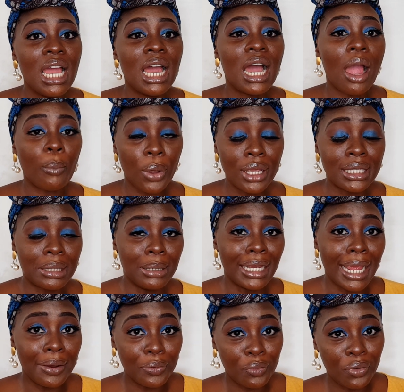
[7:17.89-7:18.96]
I'm going to
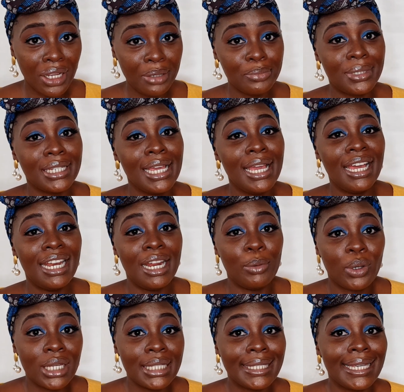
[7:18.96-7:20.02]
get raped and I'm
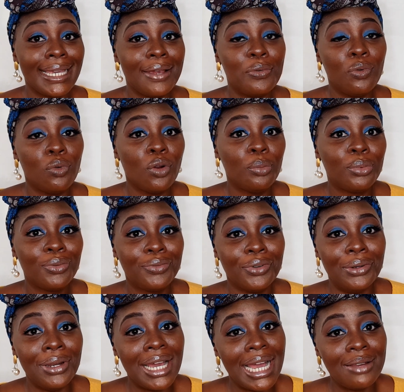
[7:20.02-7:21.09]
going to get robbed for
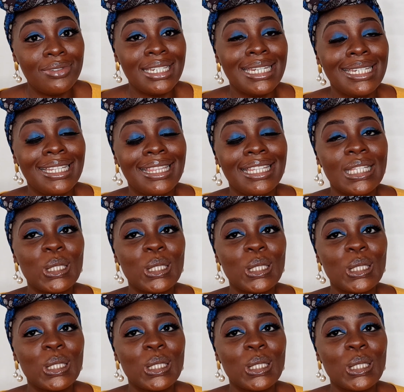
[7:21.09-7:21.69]
not having anything.